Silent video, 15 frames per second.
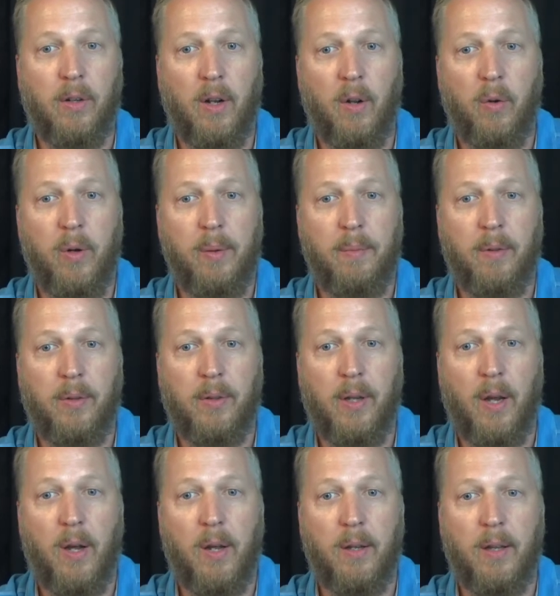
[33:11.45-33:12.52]
And Elohim
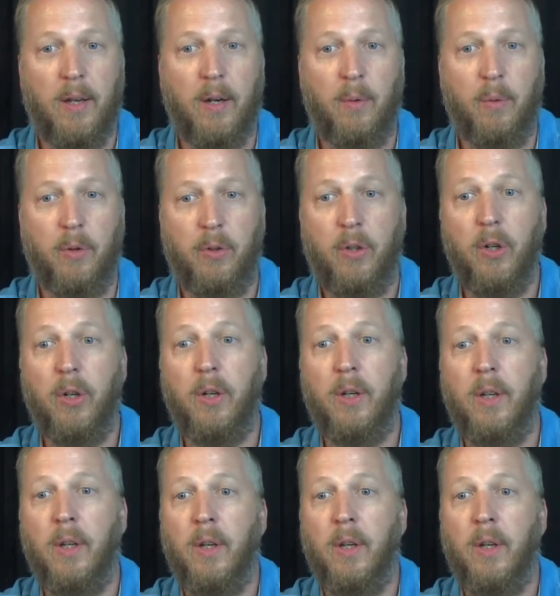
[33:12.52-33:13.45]
saw that it was good.